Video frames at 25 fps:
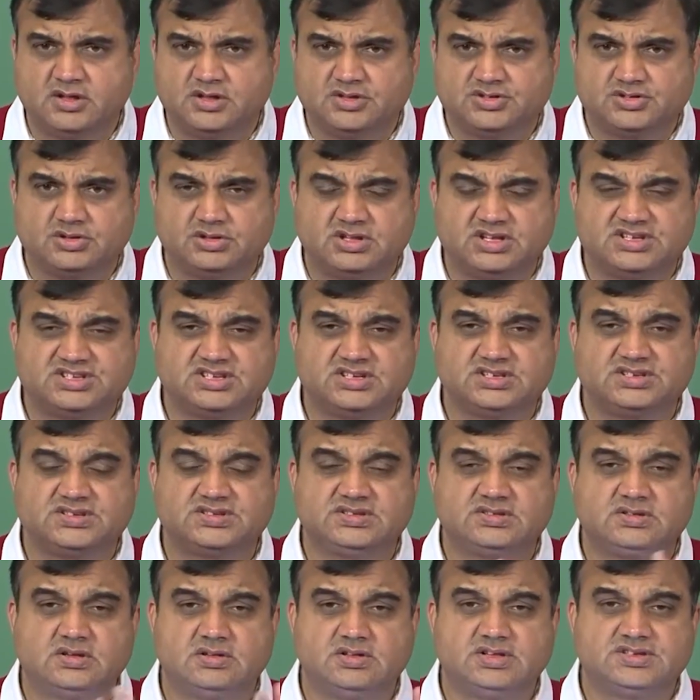So, this
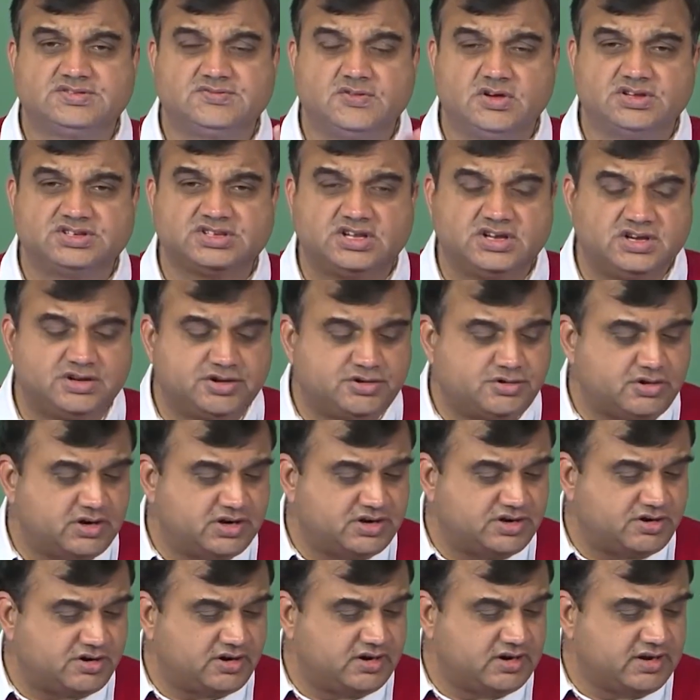was an
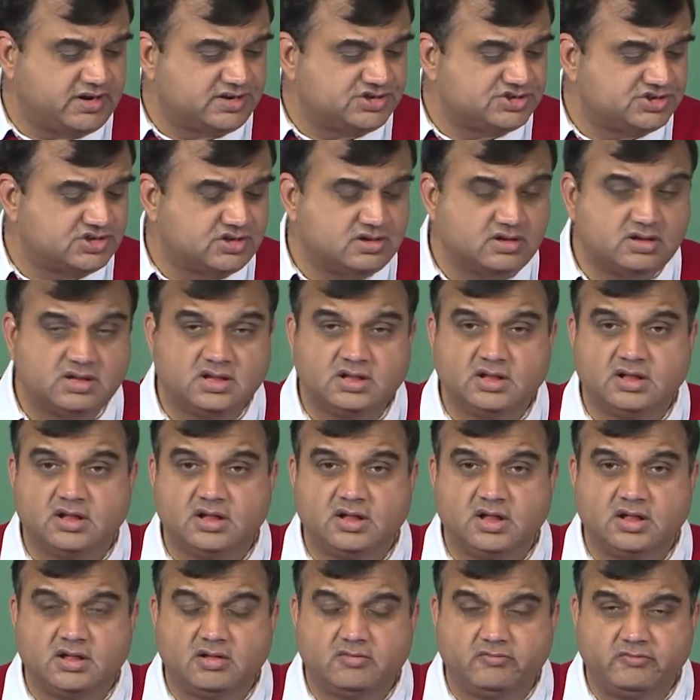introductory lecture.
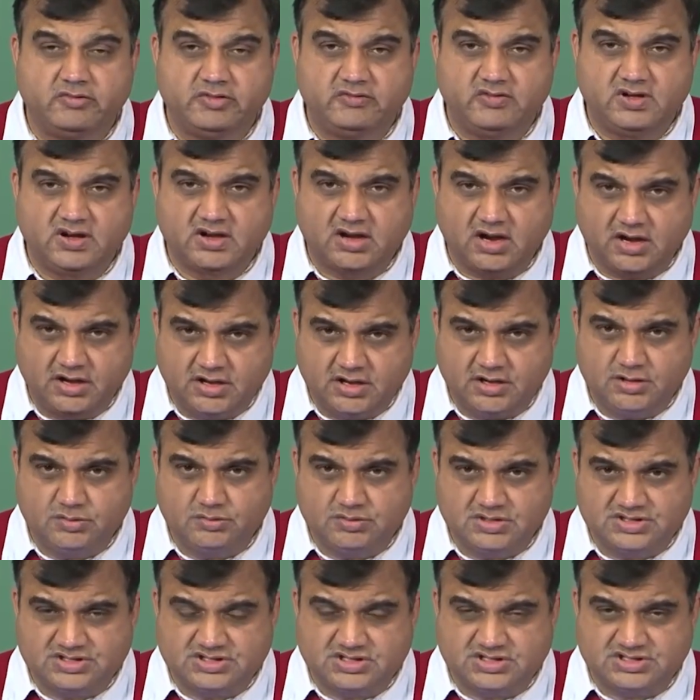We will continue
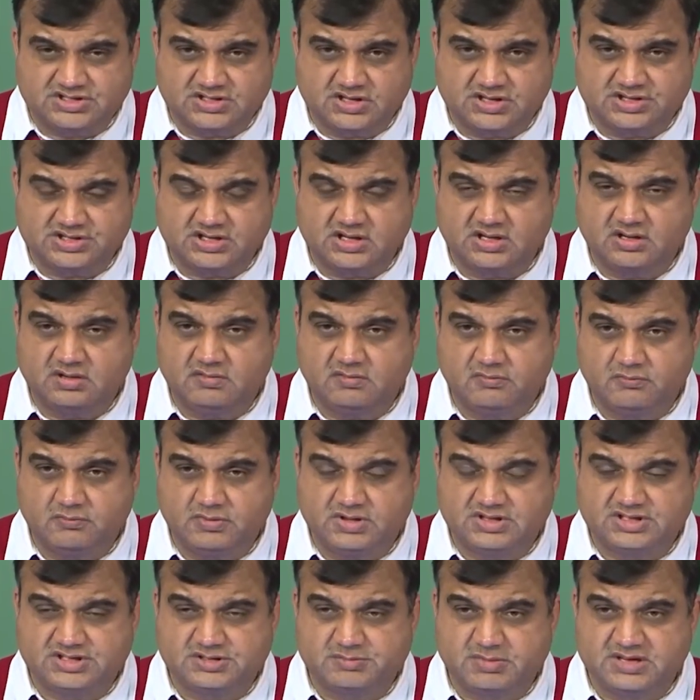this discussion
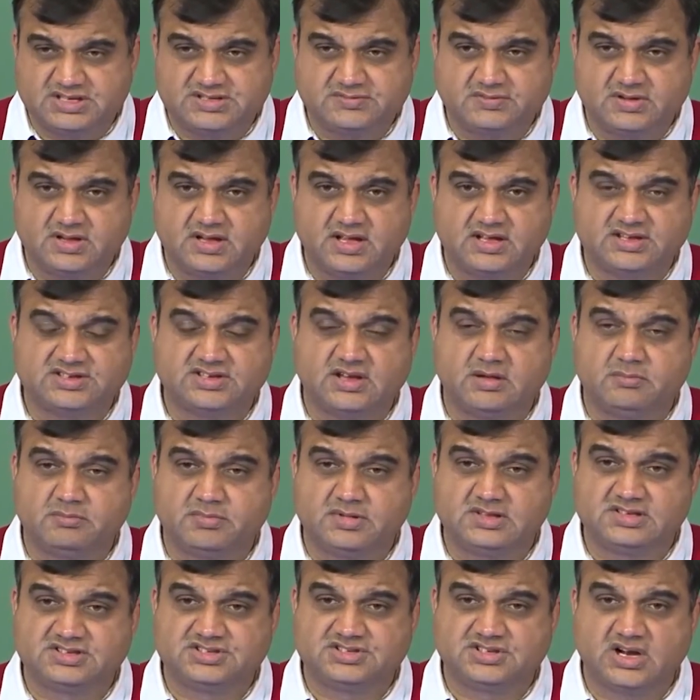with specific
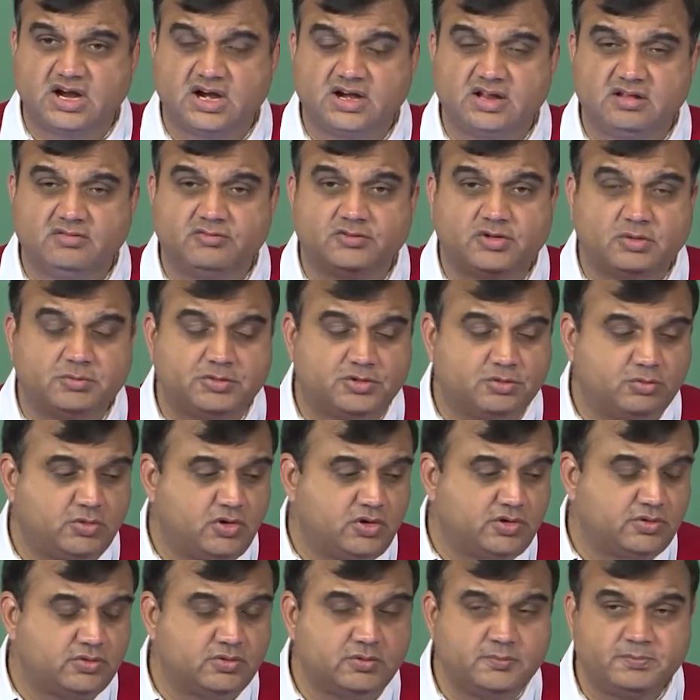examples starting from
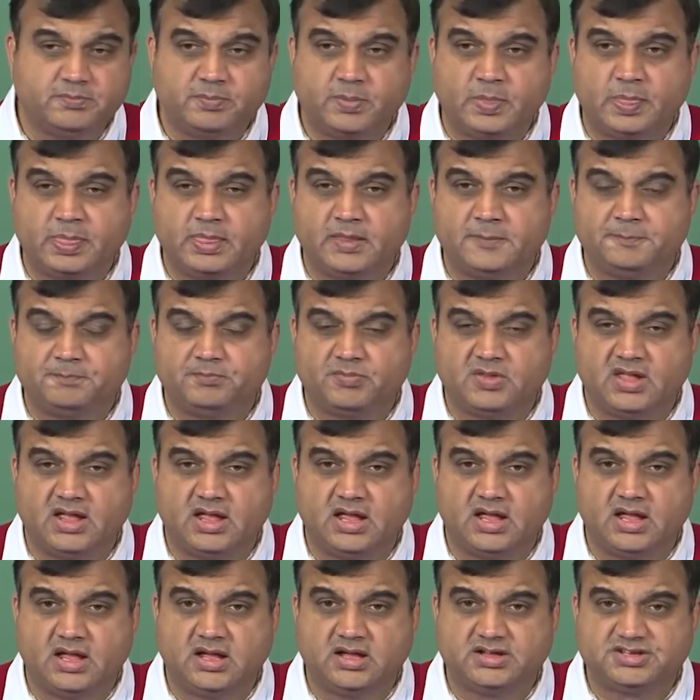tomorrow.
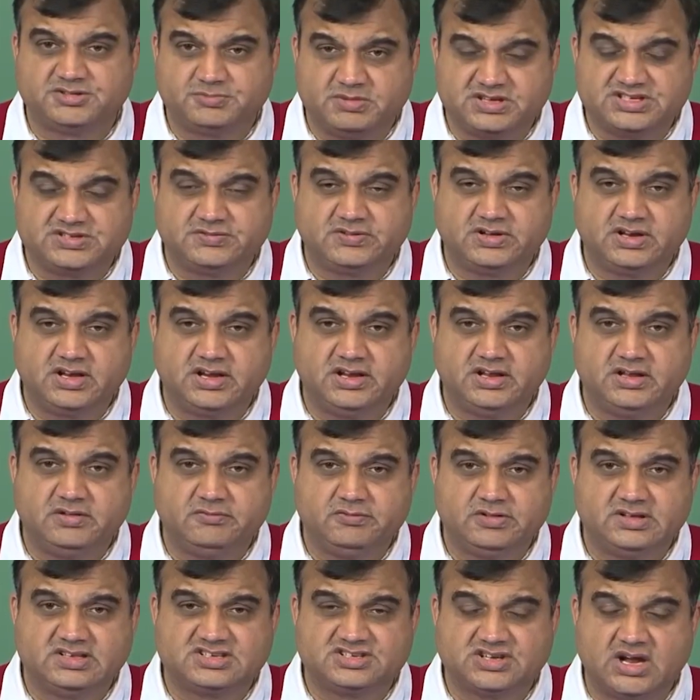Specifically,
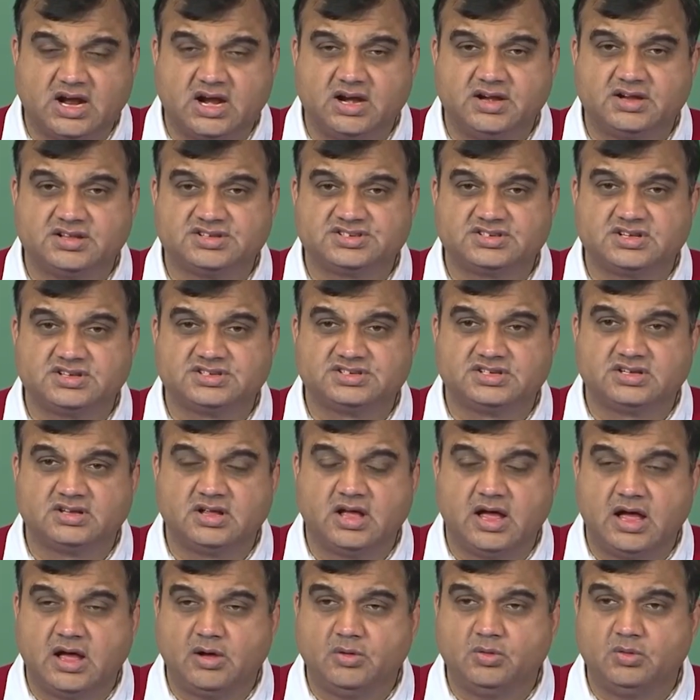we will start discussing
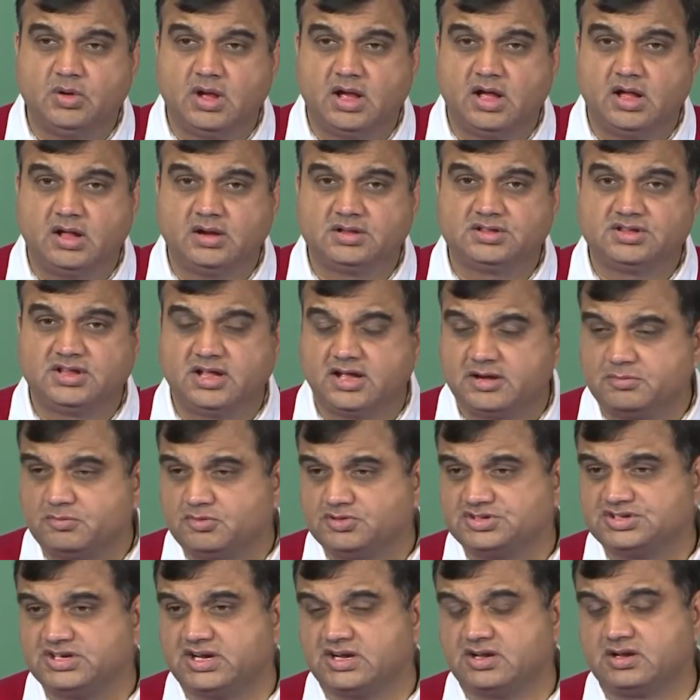how are
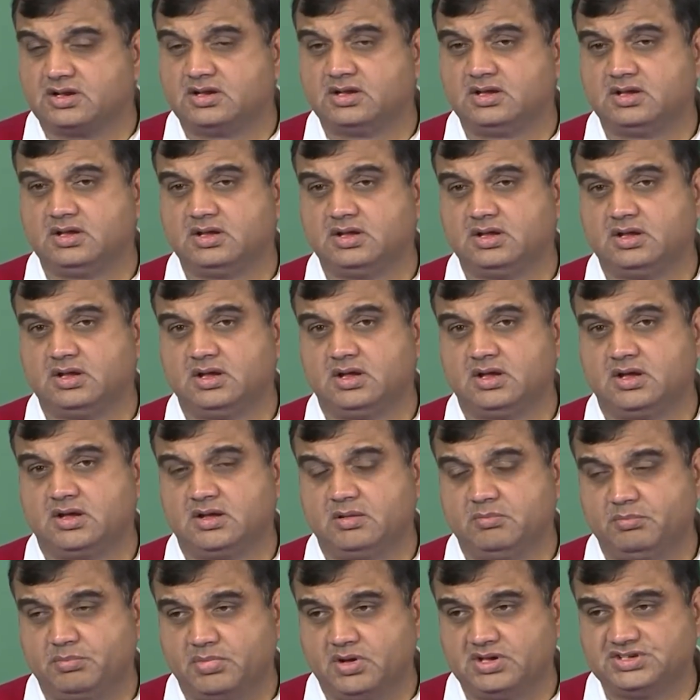thermoset
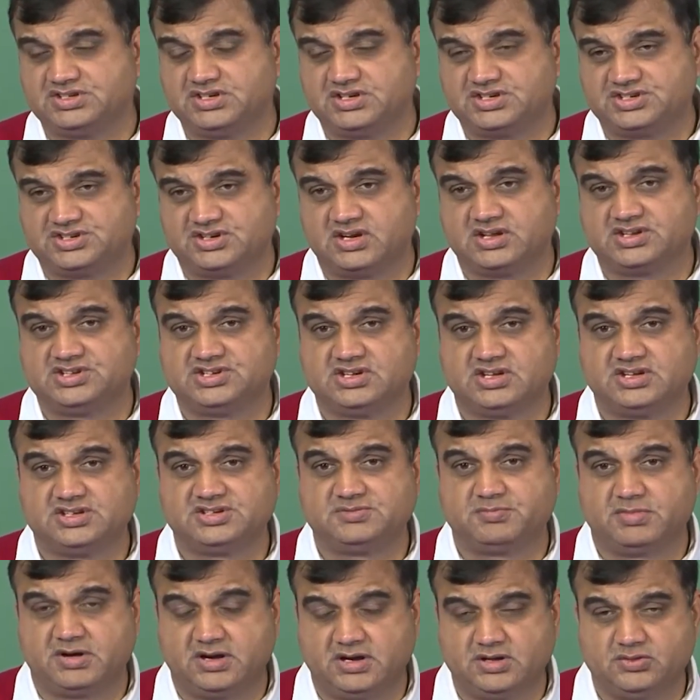composite structures
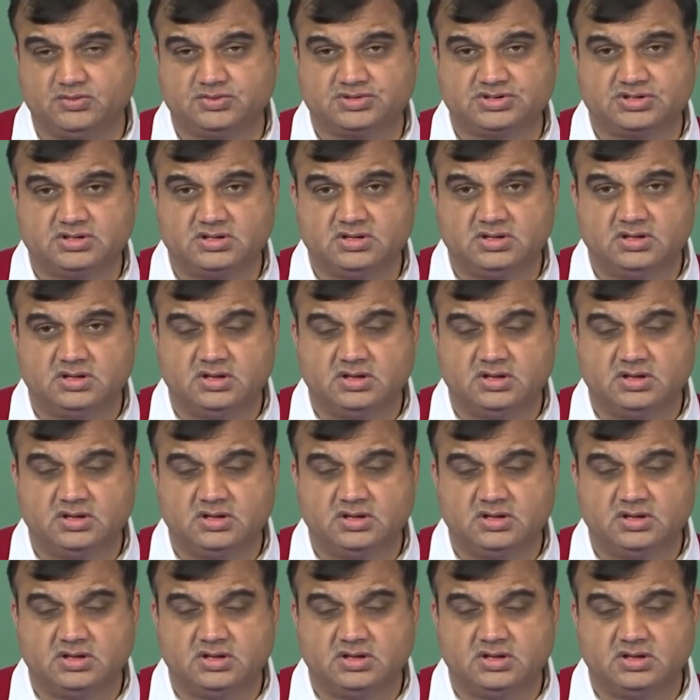produced,